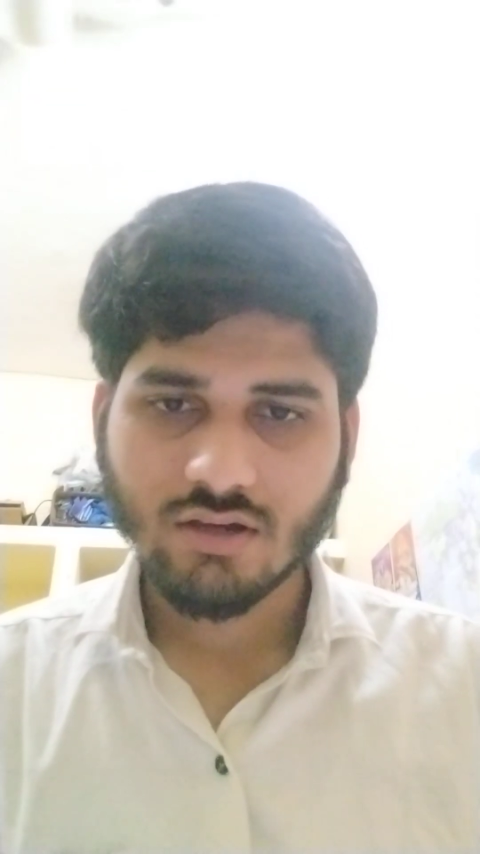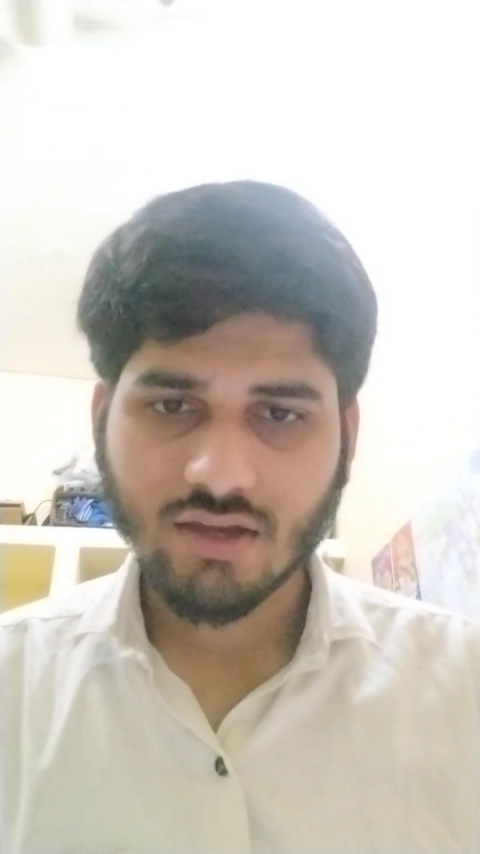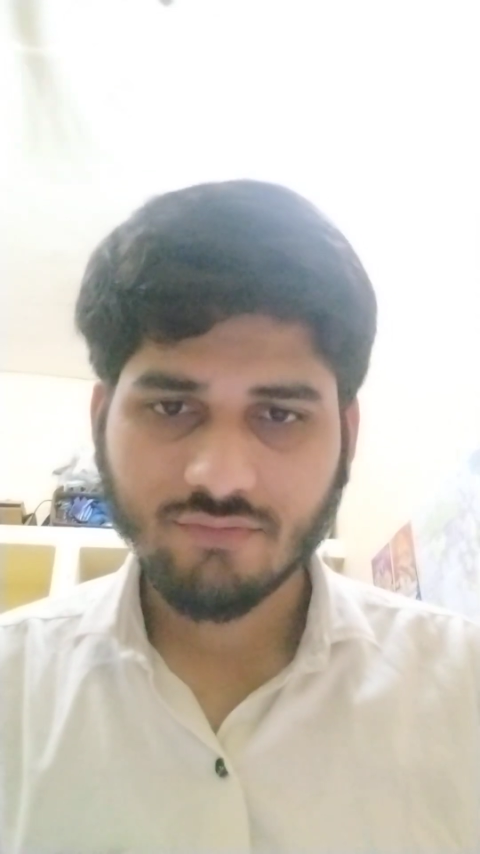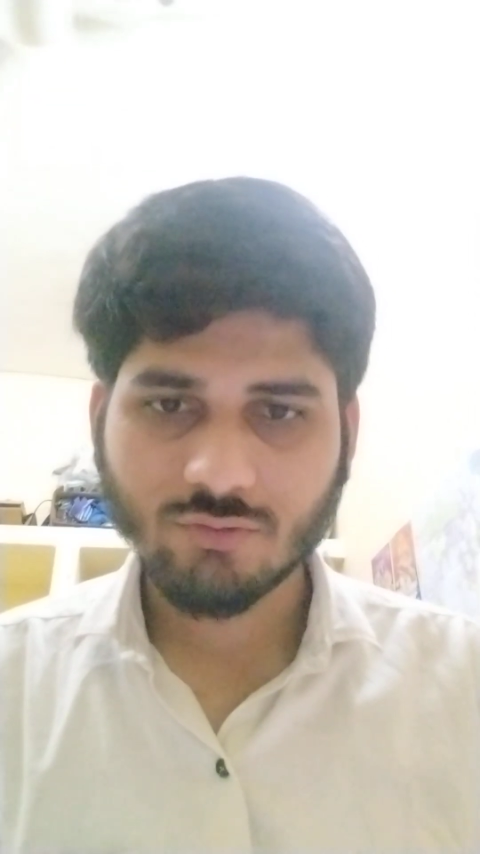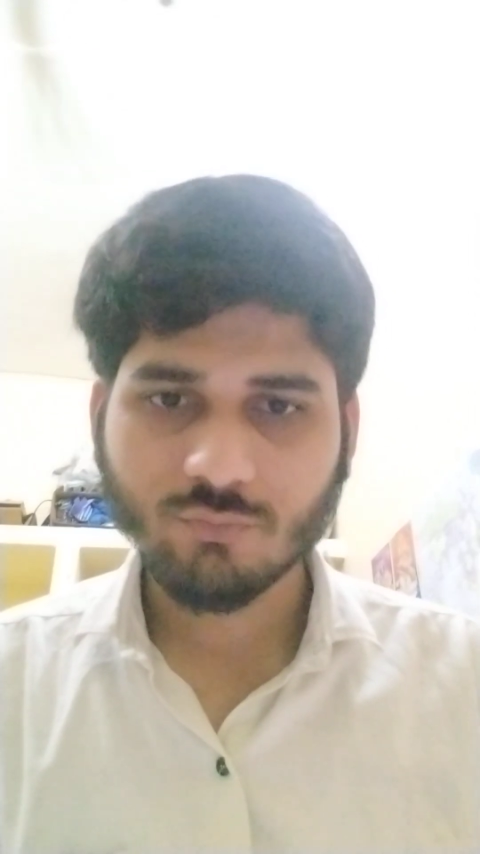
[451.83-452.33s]

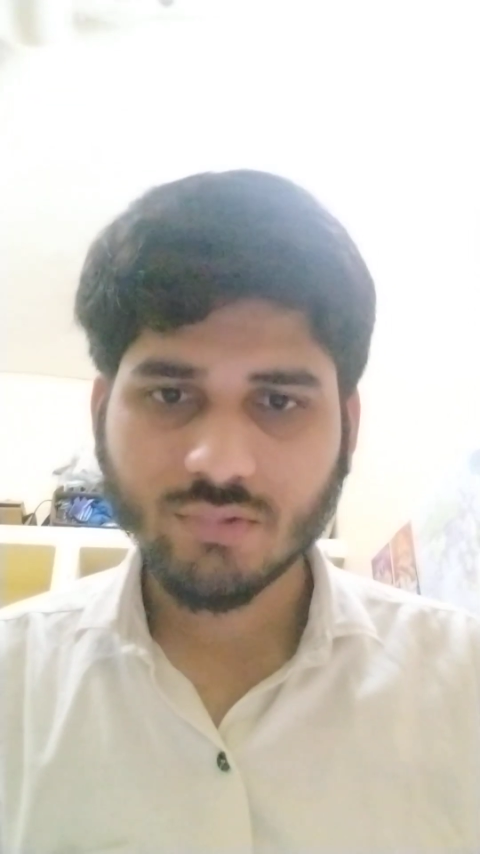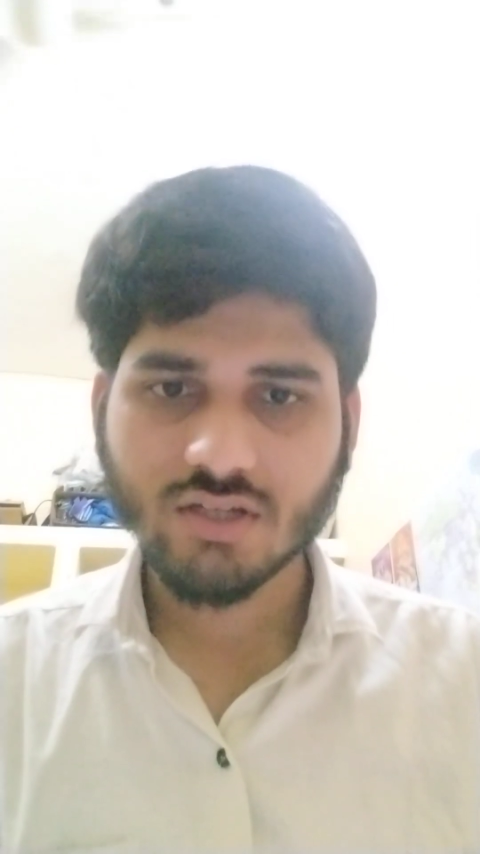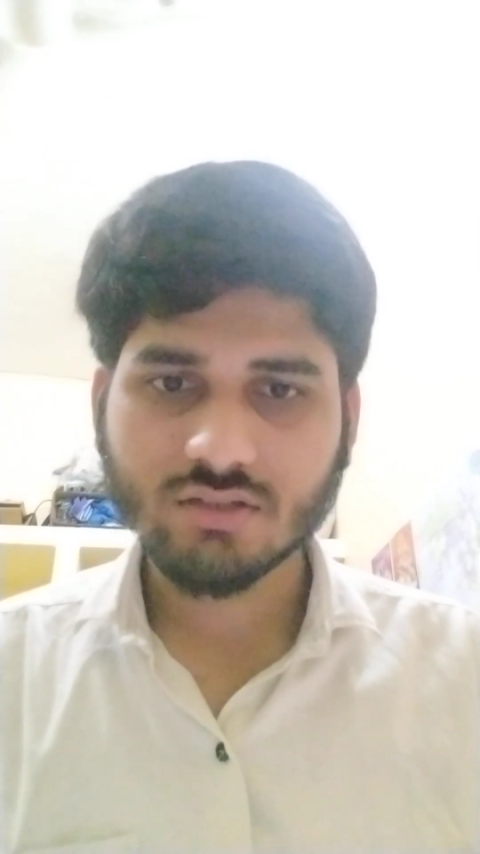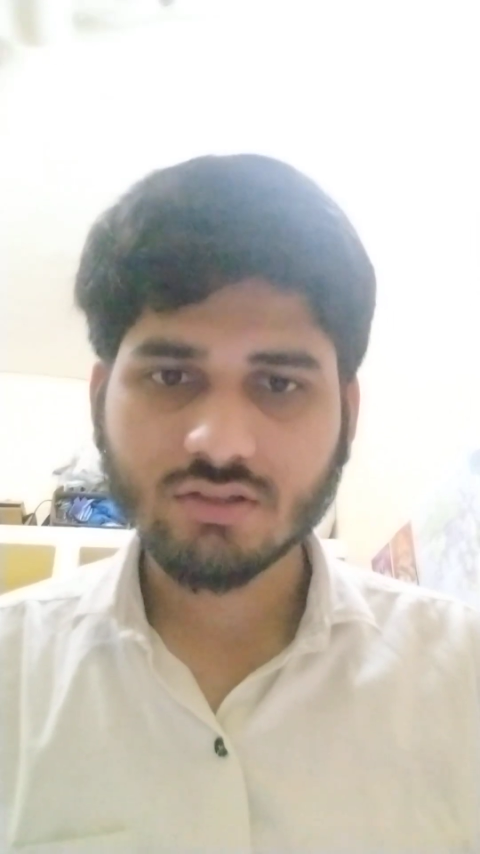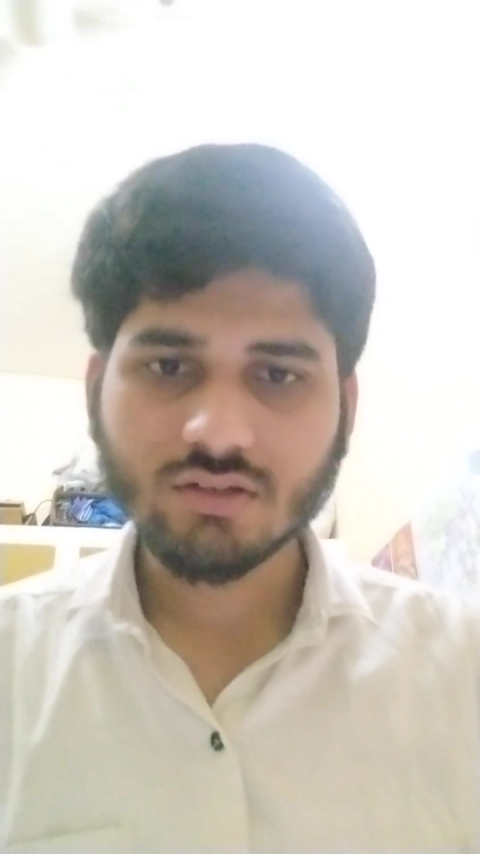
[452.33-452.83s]
have to
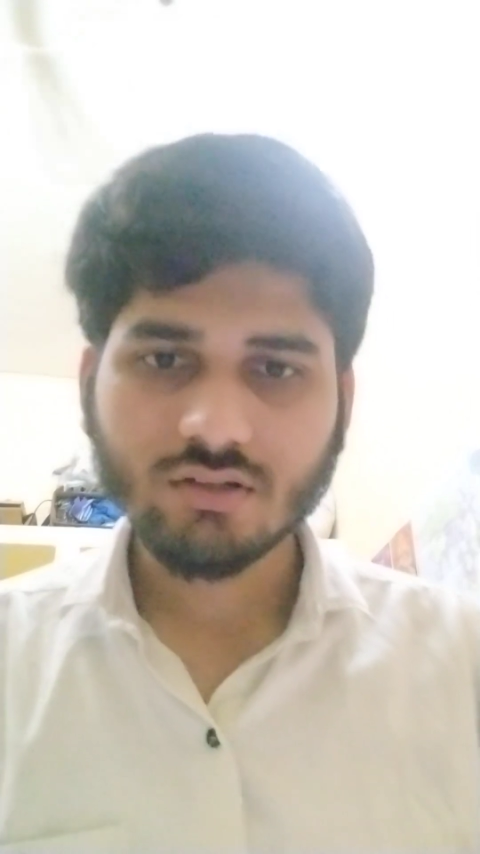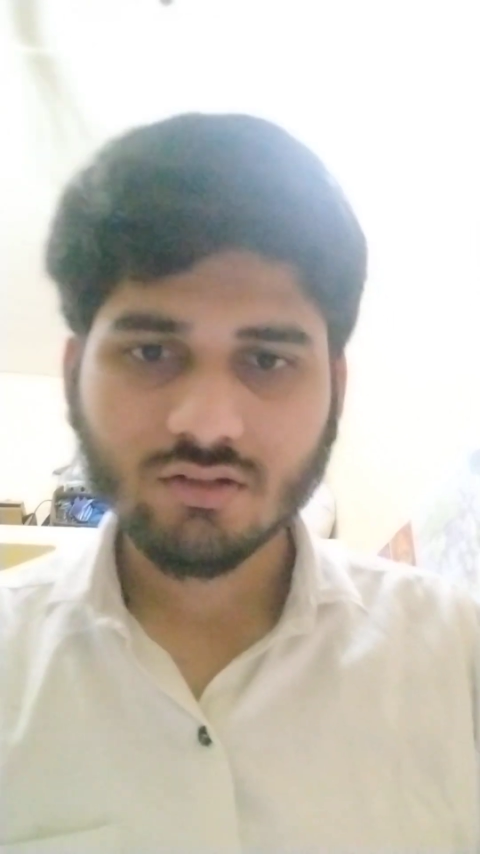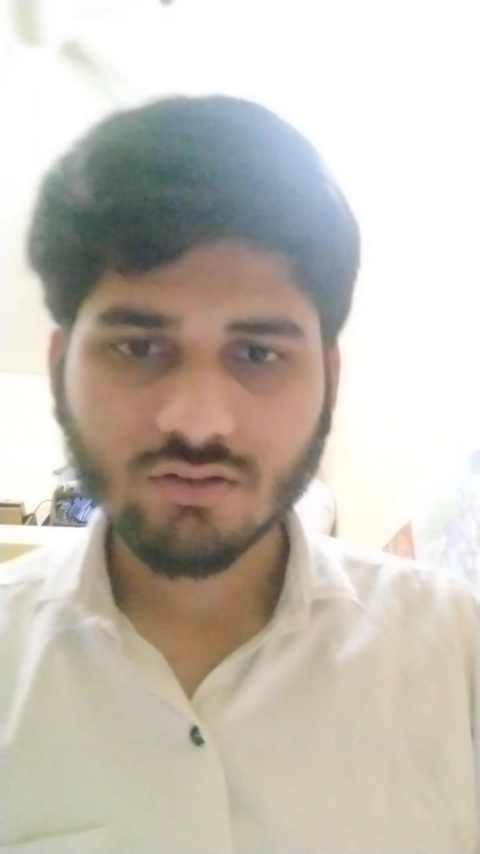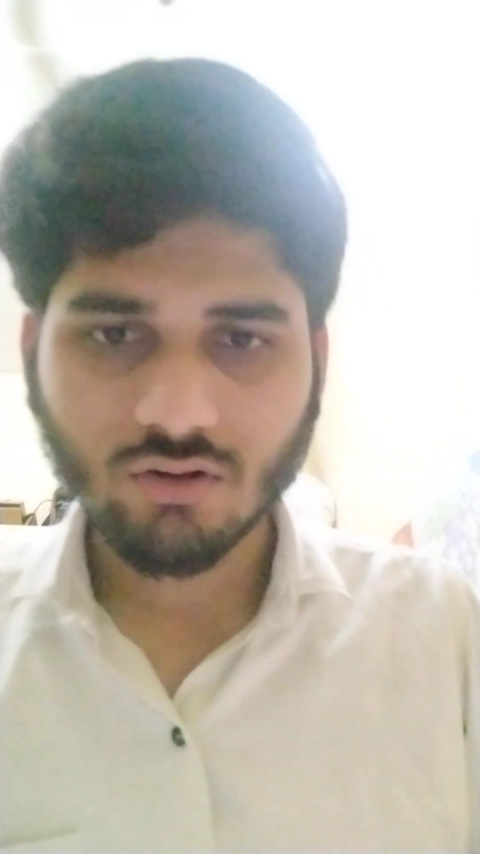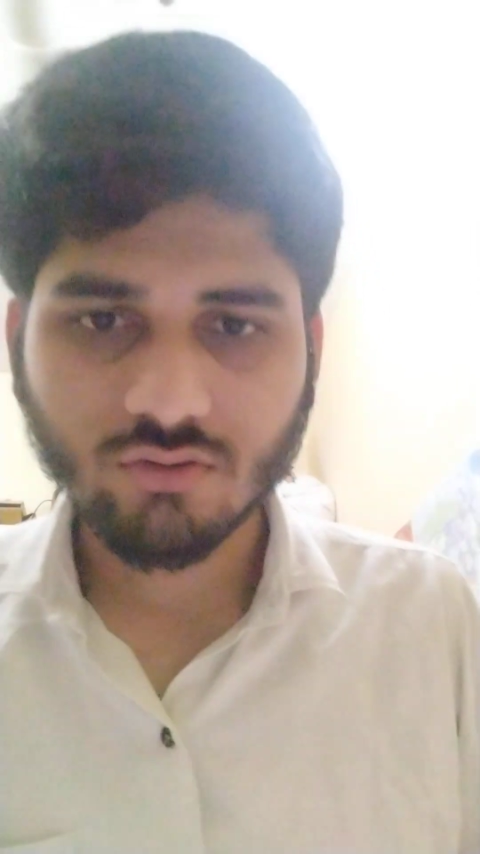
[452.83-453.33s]
bear the
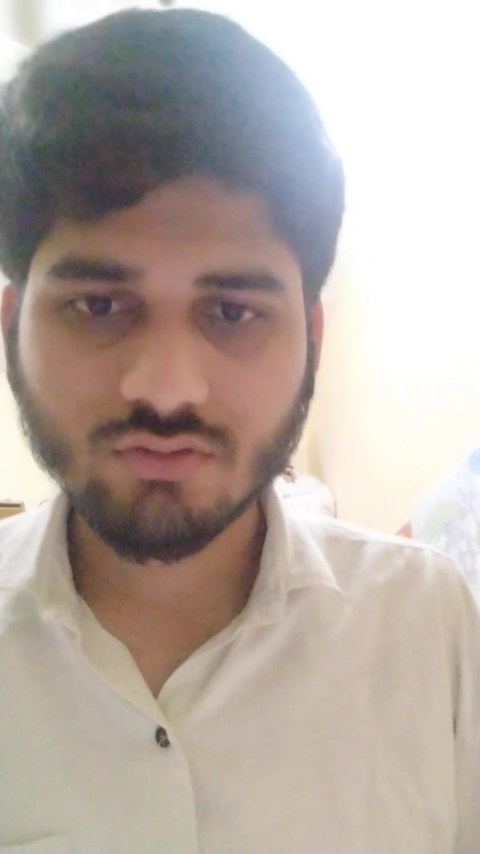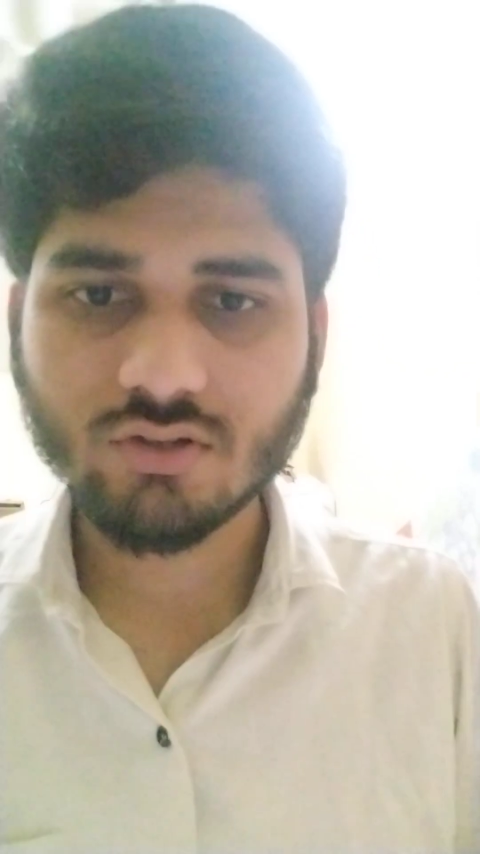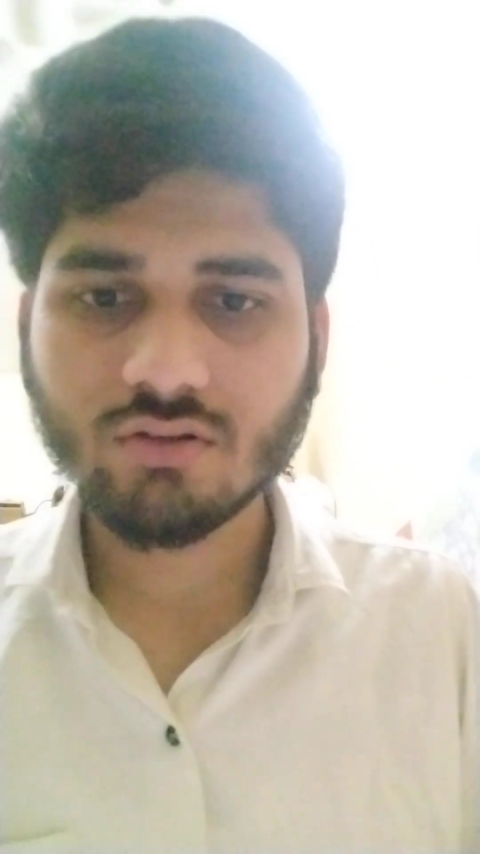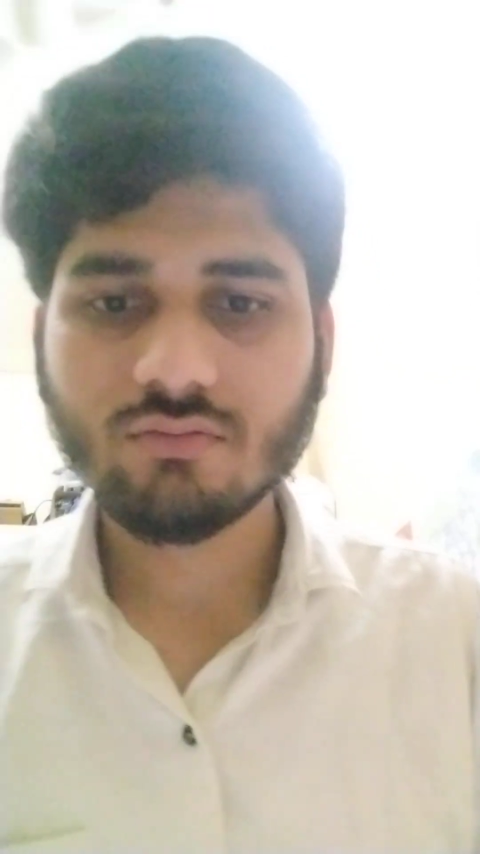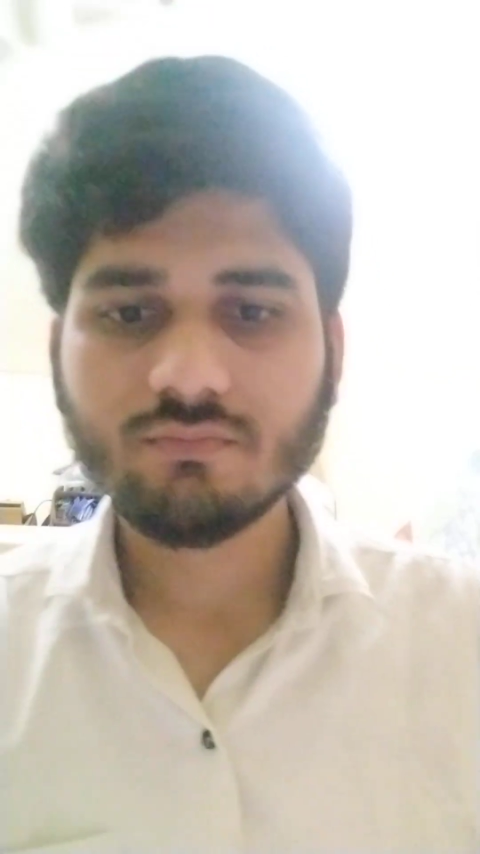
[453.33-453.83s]
cost.